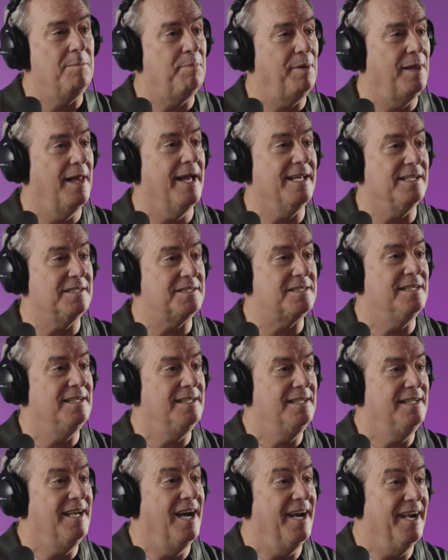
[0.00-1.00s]
place,
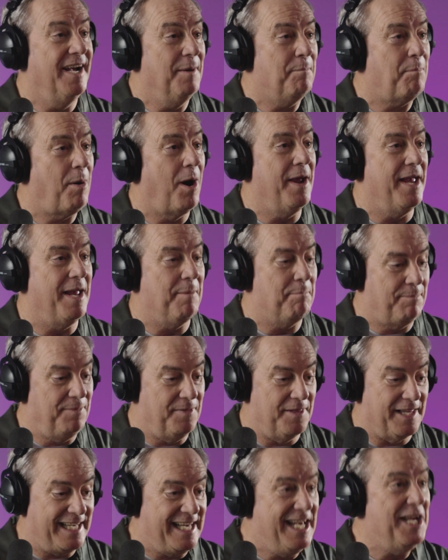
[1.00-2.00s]

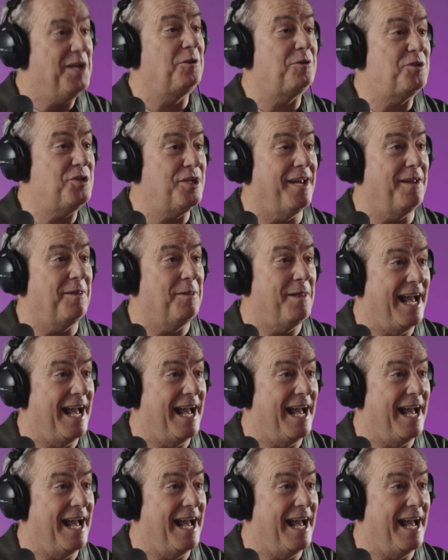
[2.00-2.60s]
the kill chain.